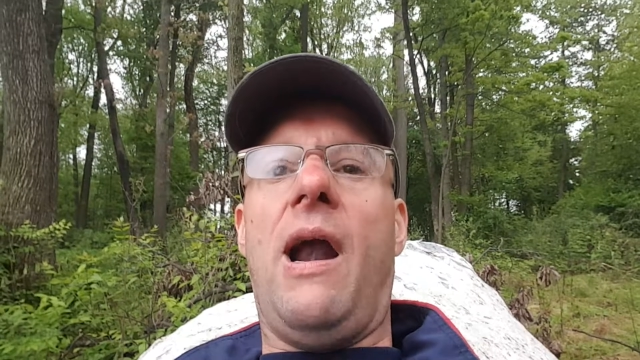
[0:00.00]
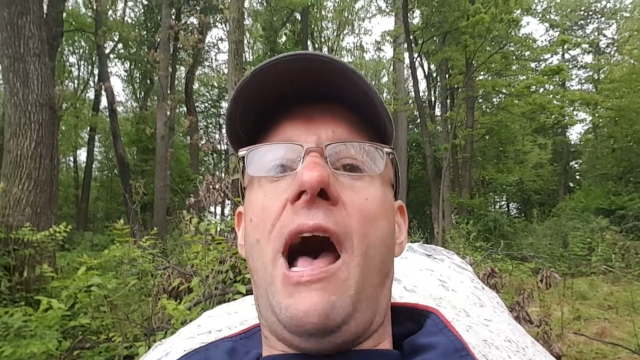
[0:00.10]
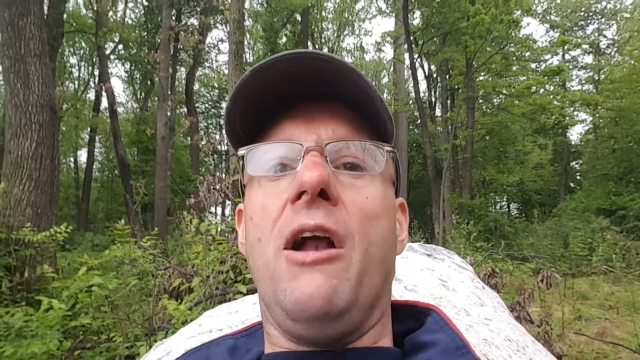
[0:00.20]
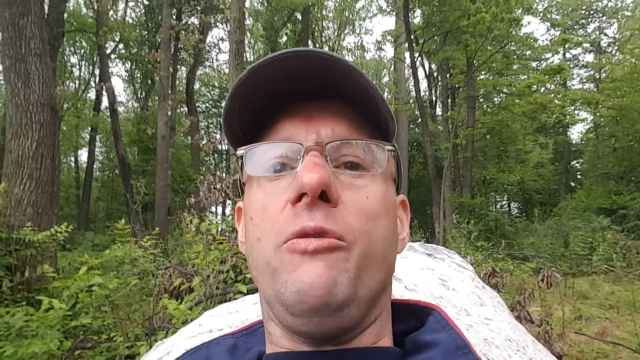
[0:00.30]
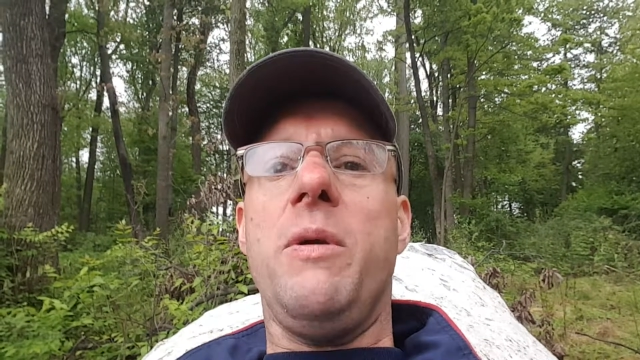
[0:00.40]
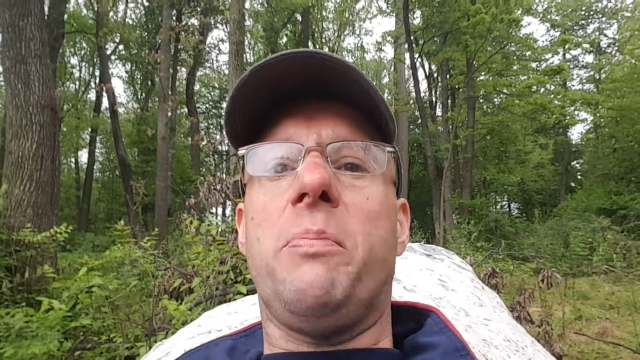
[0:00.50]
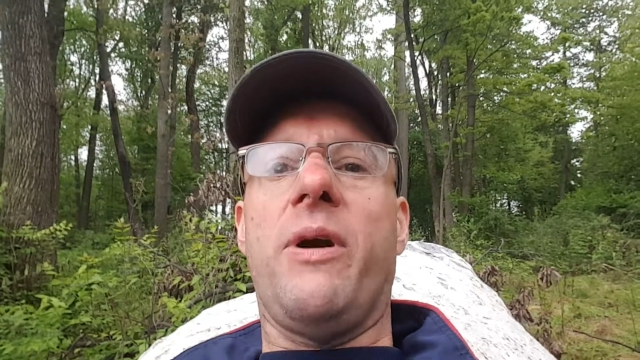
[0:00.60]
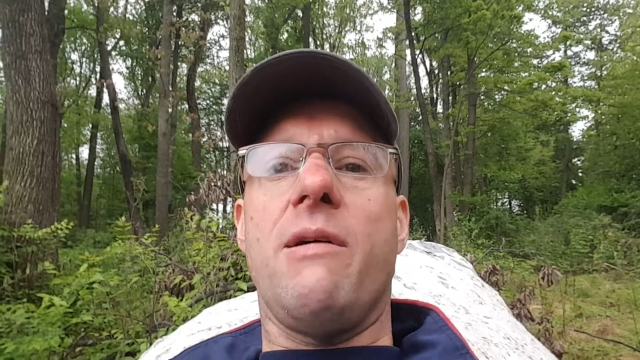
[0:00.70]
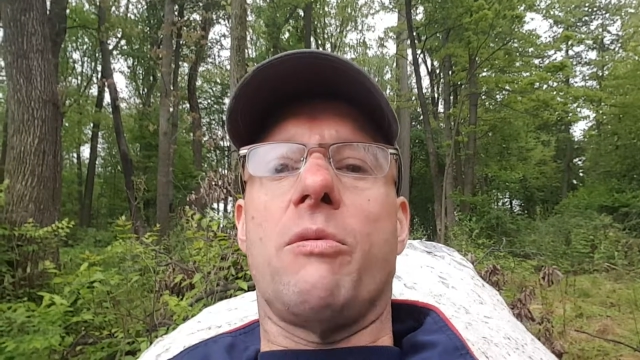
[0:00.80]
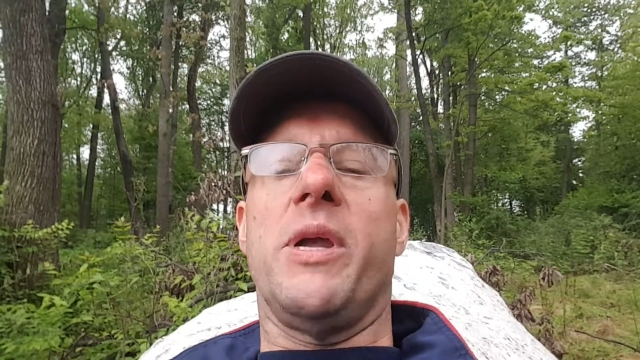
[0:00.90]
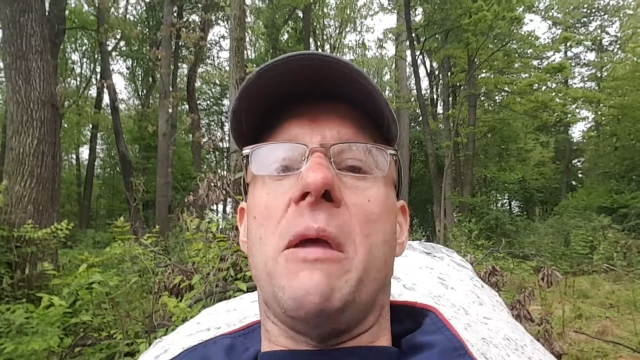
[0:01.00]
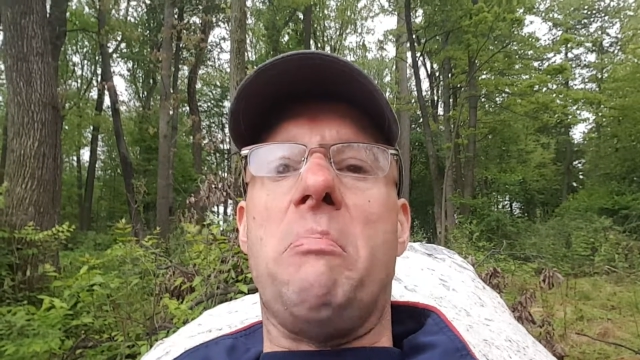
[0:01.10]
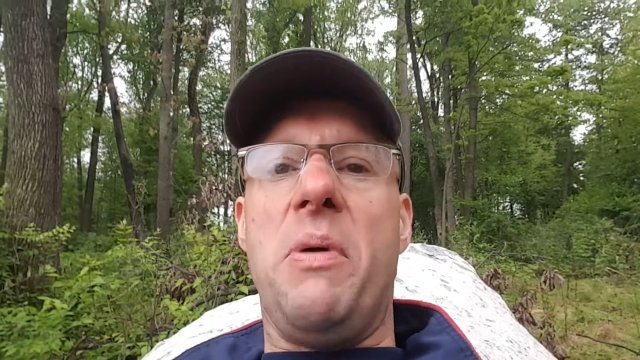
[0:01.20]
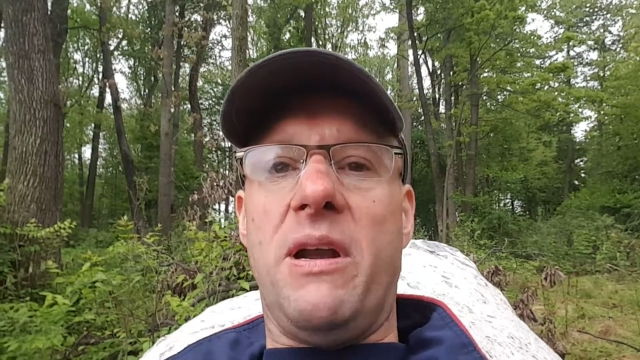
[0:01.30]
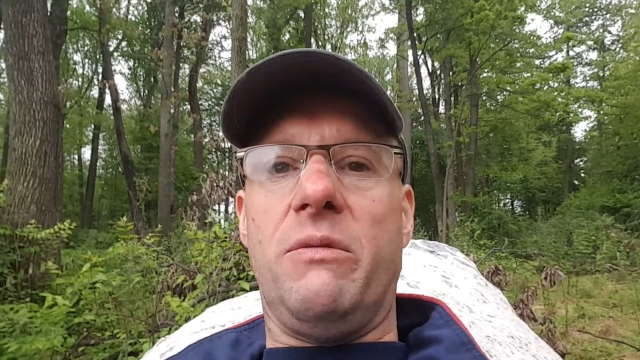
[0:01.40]
How do we pray where we
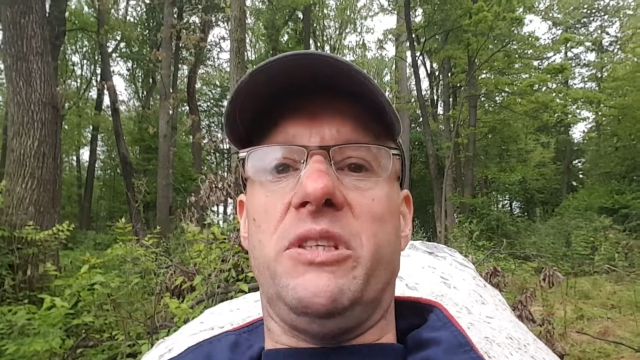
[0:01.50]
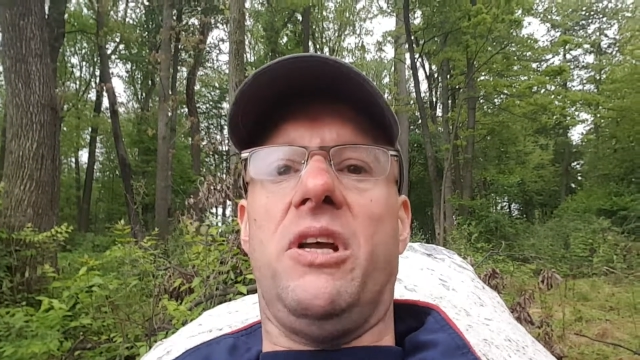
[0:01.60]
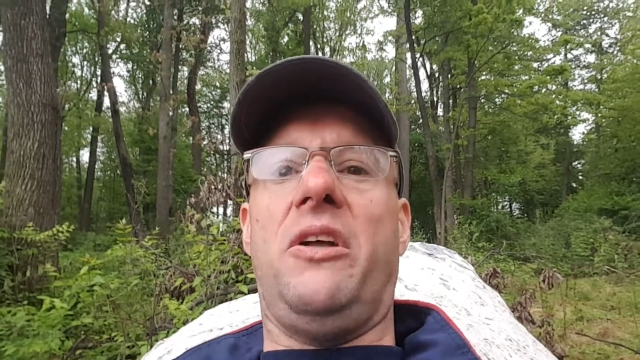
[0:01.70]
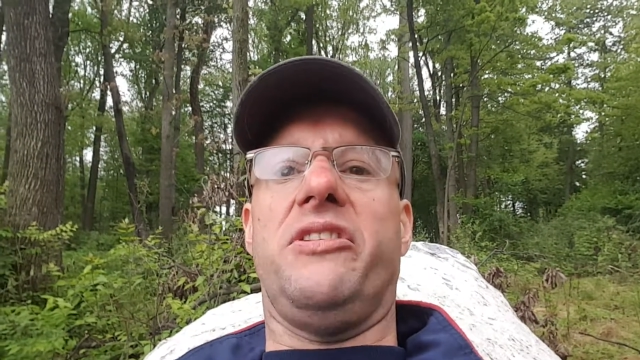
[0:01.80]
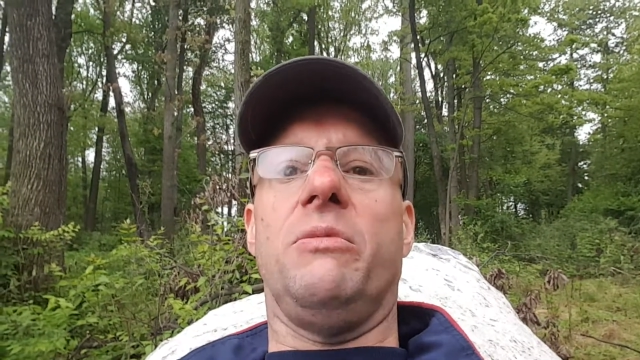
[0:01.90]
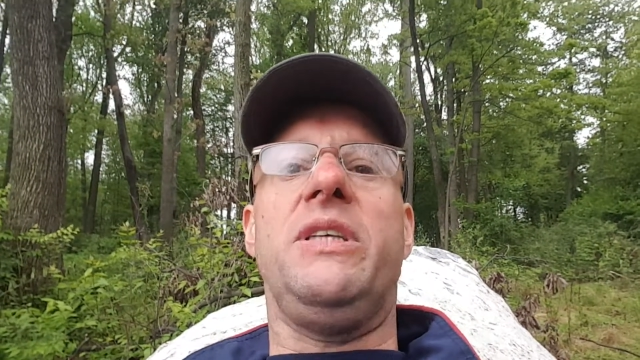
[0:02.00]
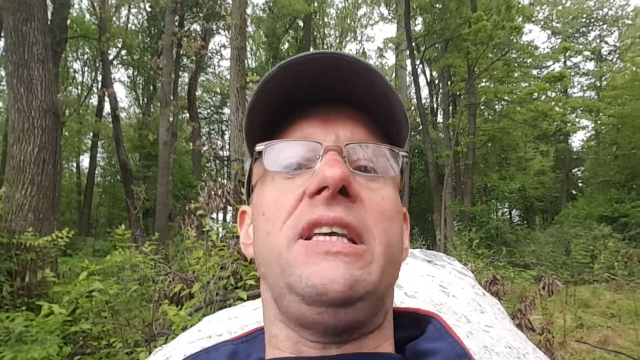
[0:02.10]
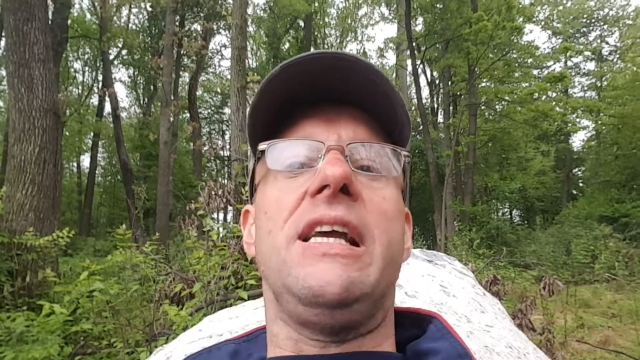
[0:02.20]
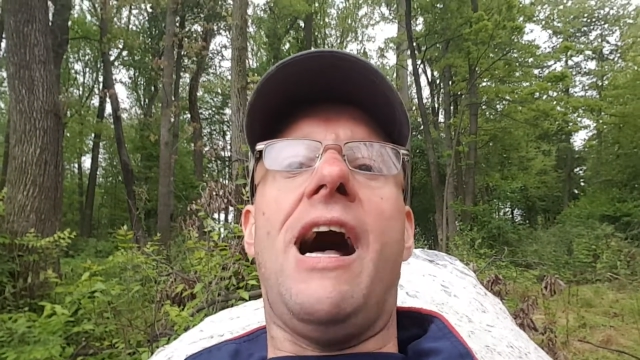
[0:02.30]
get better results and we see